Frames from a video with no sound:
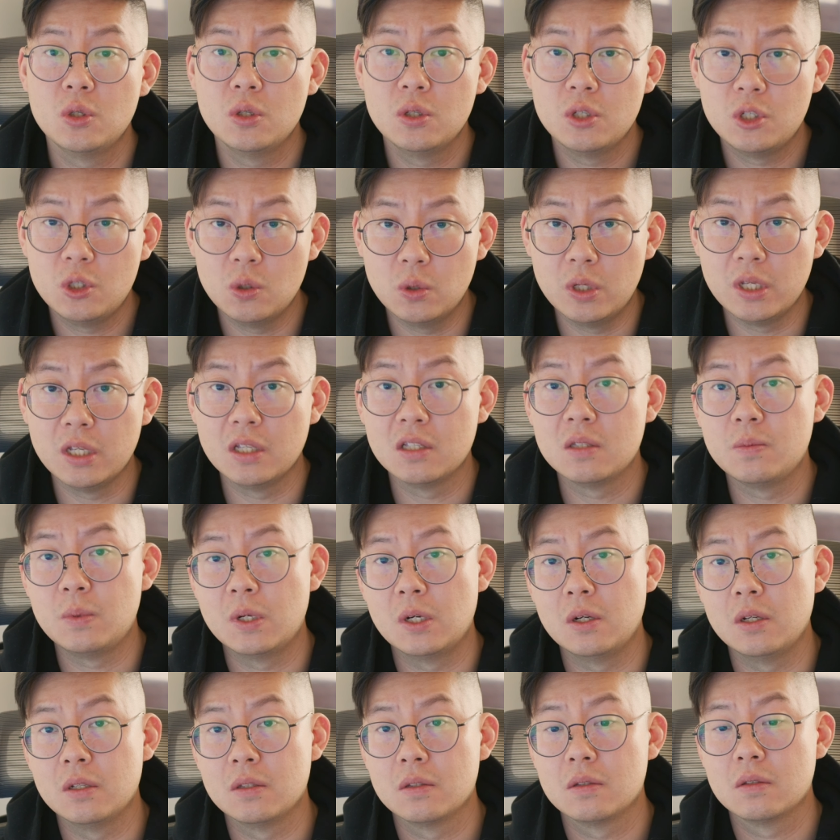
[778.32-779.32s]
shooting
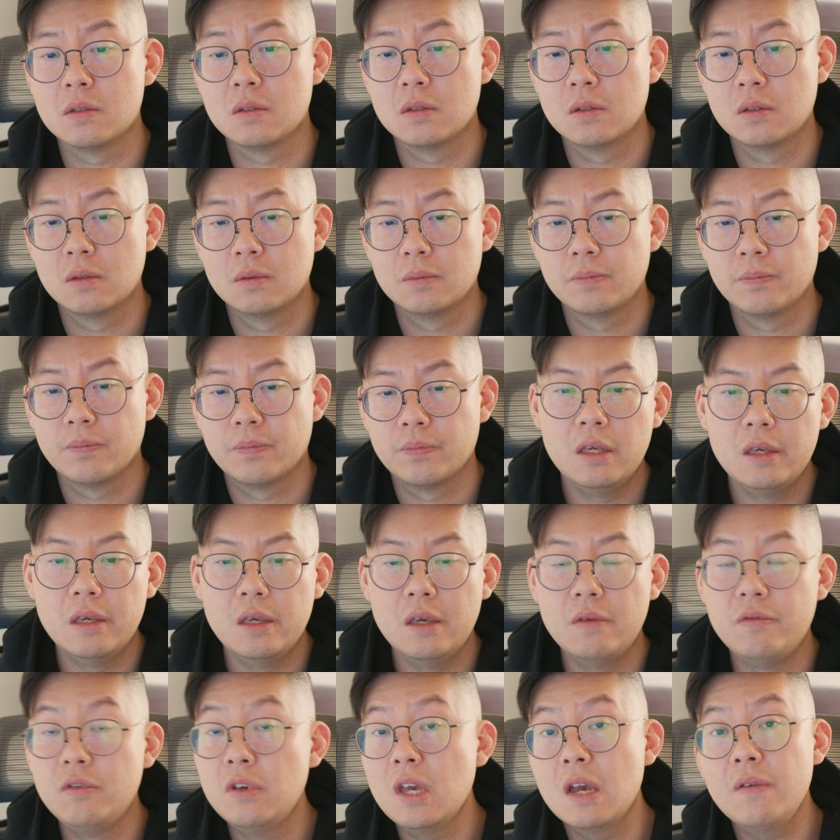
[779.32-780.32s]
experience.
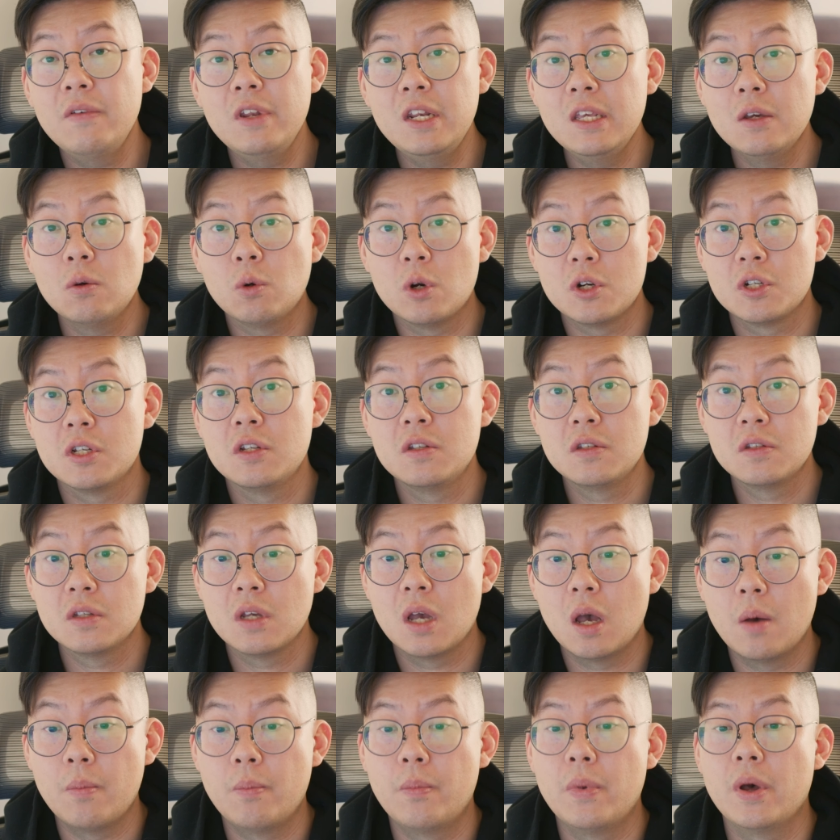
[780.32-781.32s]
If you have any questions
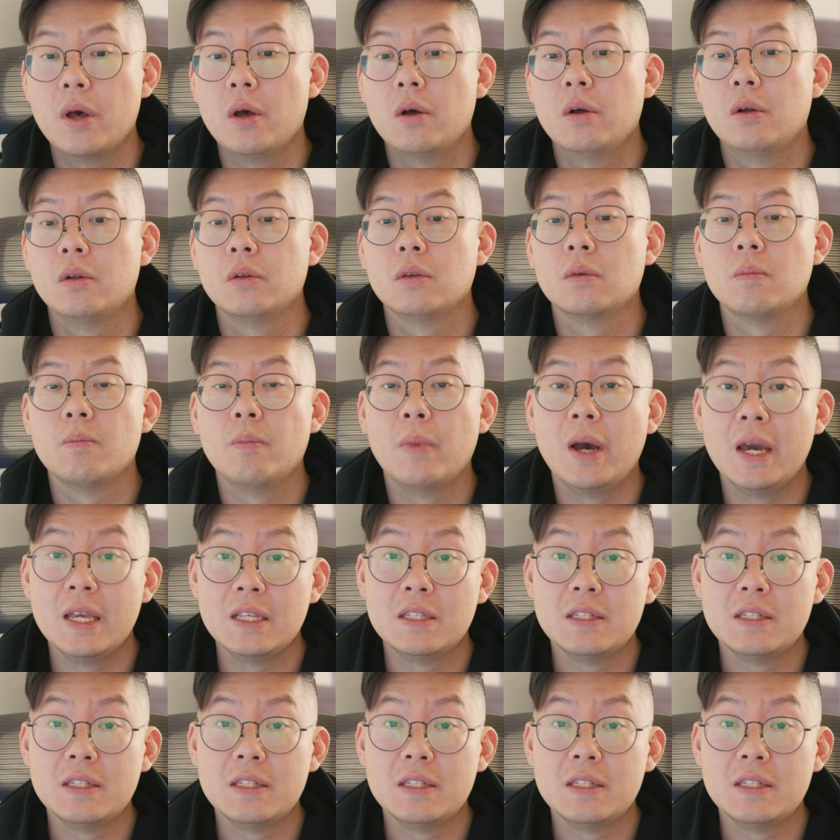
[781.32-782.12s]
about my